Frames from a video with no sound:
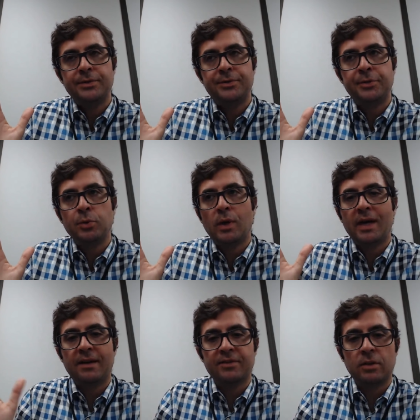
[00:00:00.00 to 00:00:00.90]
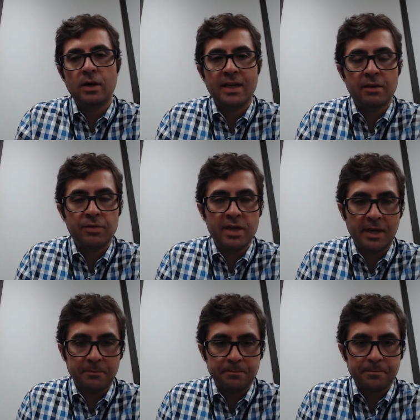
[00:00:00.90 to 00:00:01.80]
do I have to log in every day?
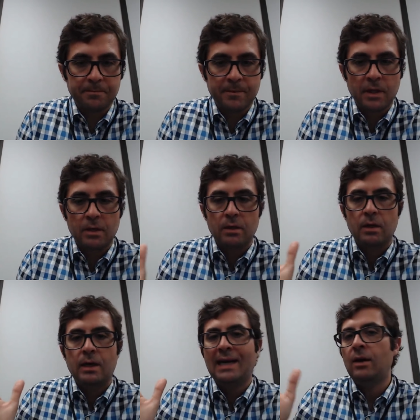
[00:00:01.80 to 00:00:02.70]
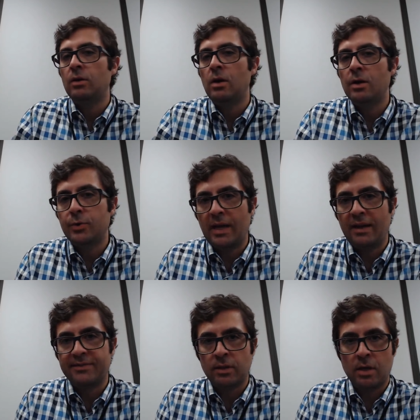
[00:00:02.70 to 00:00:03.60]
How long do I
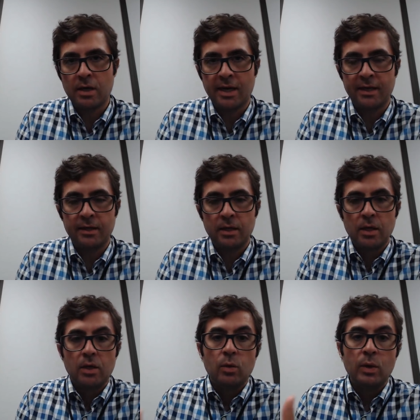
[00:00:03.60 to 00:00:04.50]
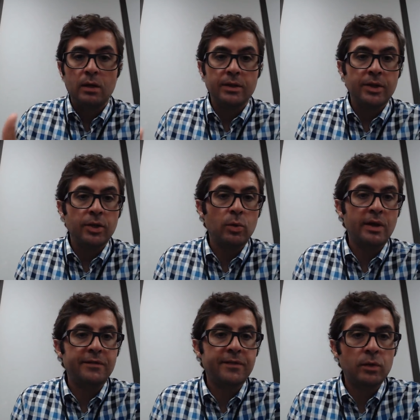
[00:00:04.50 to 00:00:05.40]
have to log in? Well, you know
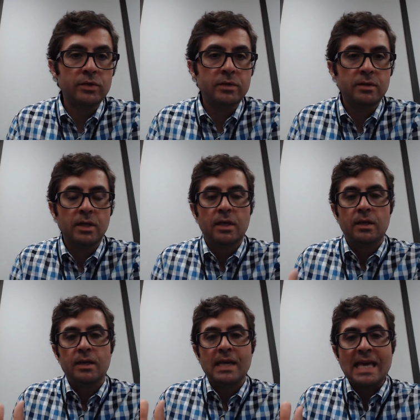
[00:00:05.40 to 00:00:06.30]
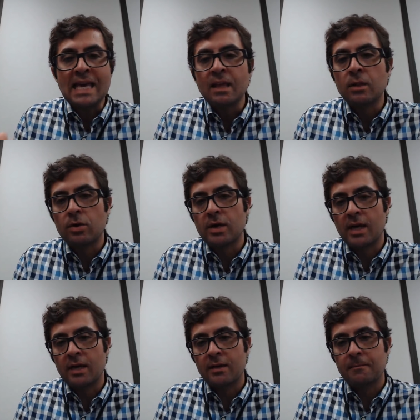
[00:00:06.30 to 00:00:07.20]
what, folks?
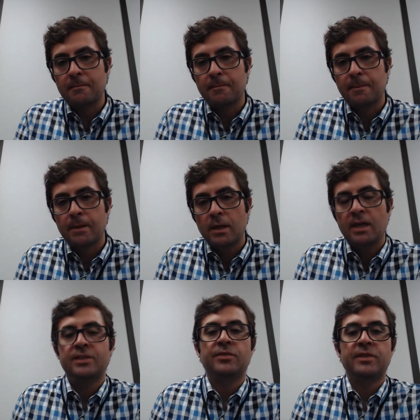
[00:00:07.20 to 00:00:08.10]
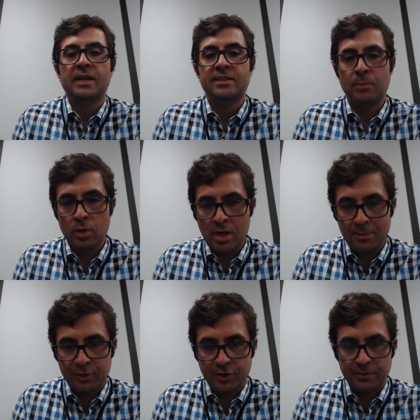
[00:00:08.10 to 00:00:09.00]
E-learning is a flexible
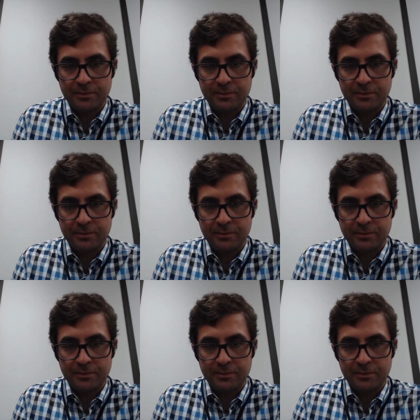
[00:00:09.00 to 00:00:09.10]
option.